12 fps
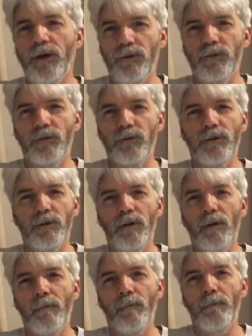in
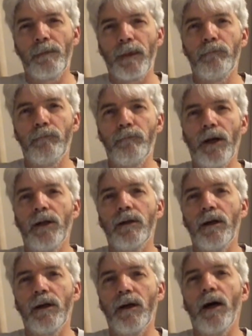Ezekiel,
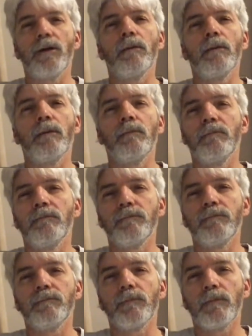such a
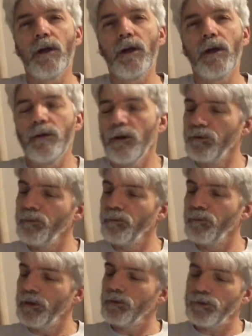simple
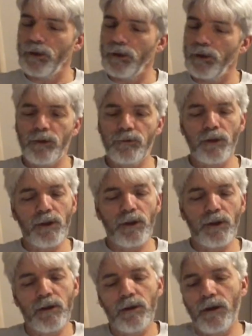phrase,
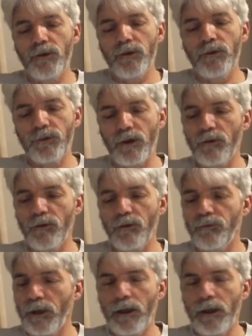Ben Adam,